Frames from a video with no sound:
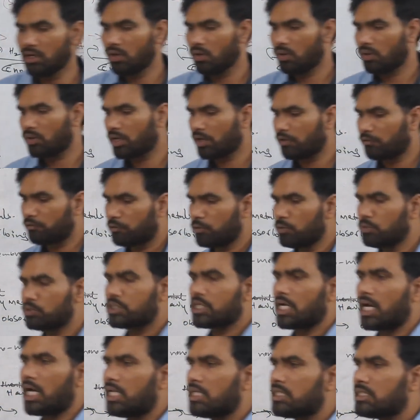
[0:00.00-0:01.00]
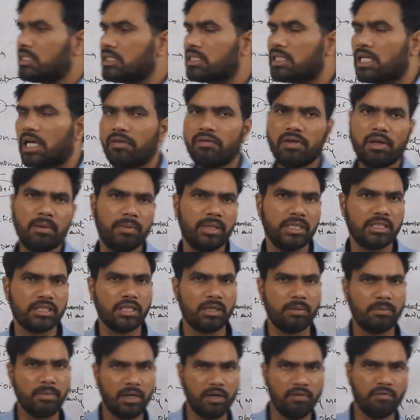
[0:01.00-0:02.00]
Okay, few challenges I will
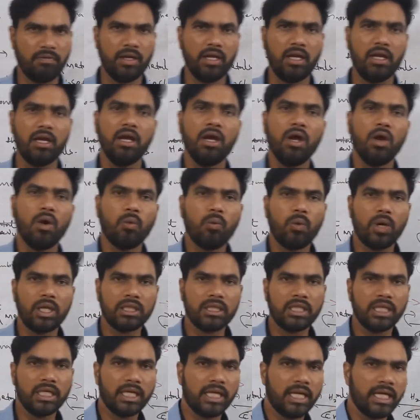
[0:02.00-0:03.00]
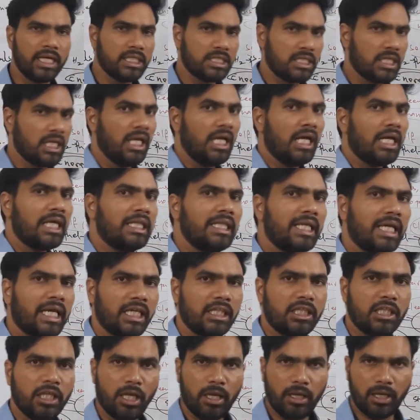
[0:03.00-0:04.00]
mention briefly. One thing is the
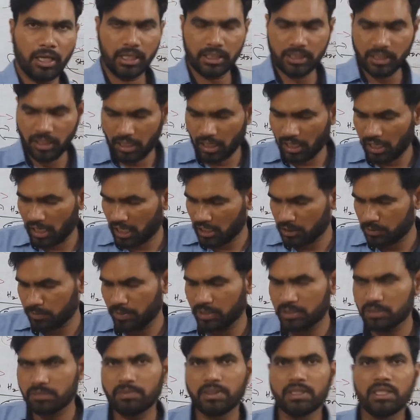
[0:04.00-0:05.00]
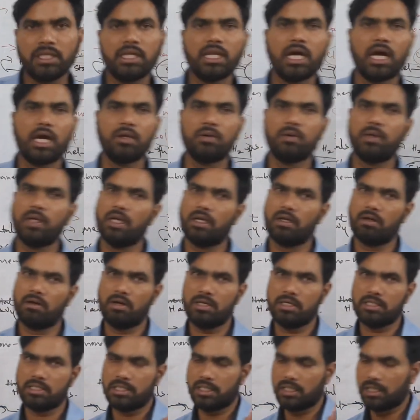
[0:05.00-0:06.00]
ethical aspects within
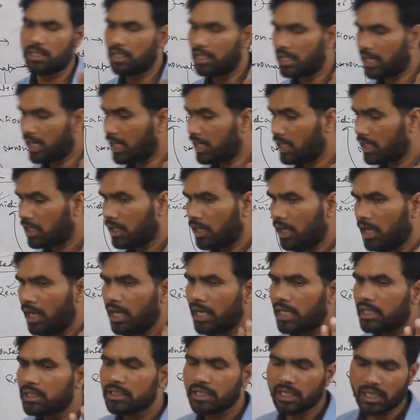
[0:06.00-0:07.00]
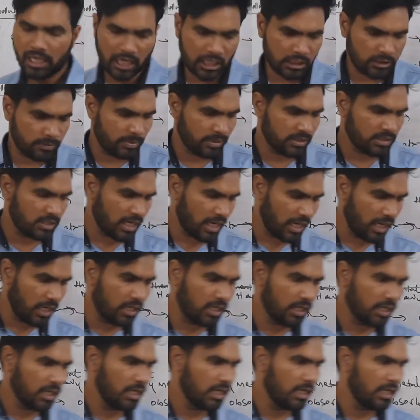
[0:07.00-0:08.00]
nanotechnology, right? Ethical aspects like,
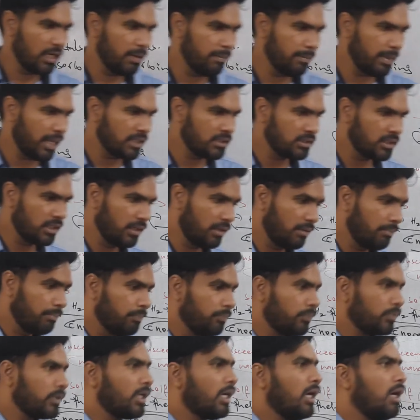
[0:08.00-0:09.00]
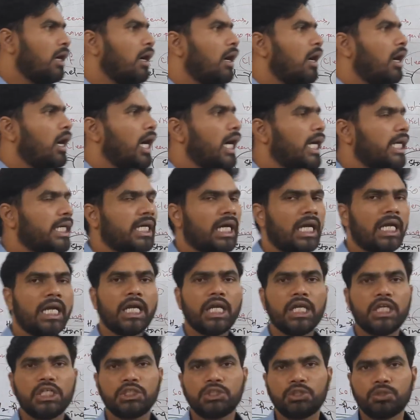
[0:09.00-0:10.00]
imagine a
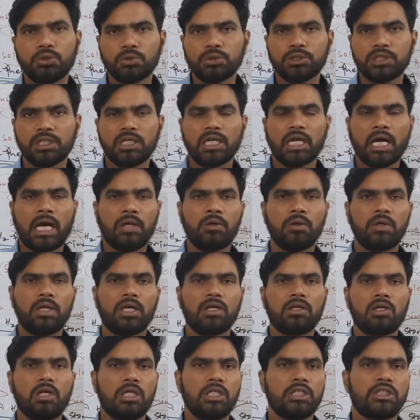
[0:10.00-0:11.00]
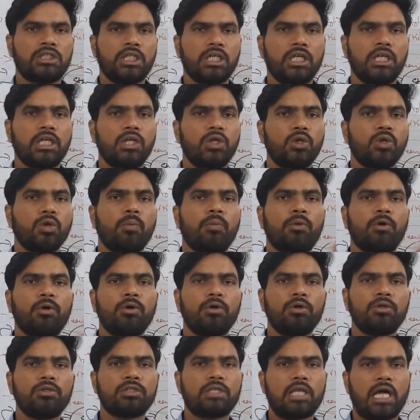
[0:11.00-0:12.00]
country is using nanotechnology to
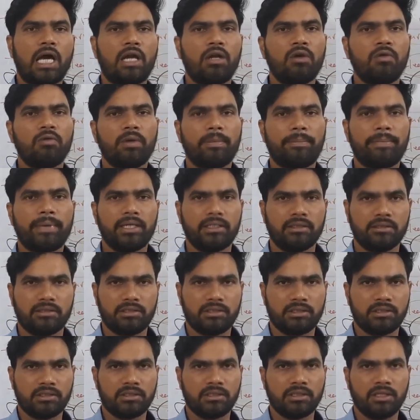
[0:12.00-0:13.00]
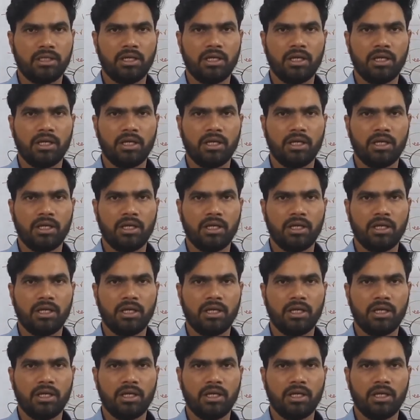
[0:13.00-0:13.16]
produce nano weapons.